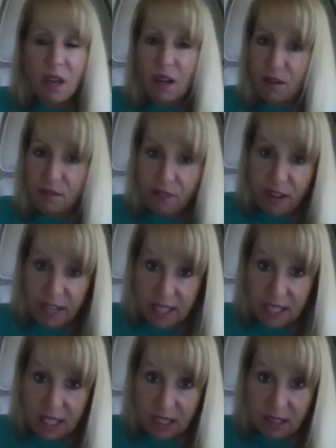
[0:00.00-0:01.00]

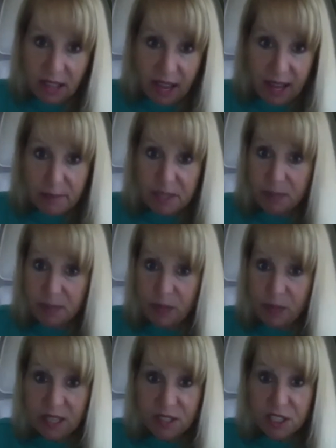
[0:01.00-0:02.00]
Finding lab
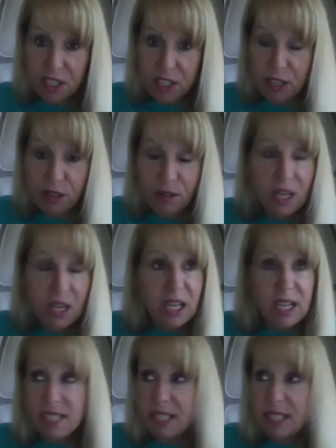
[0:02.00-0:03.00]
space here
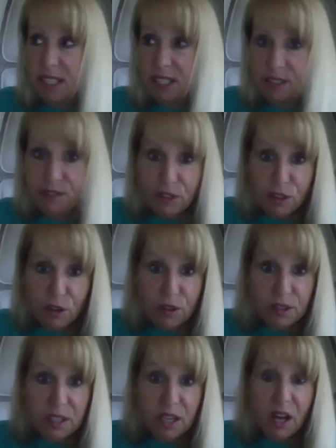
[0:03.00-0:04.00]
isn't difficult.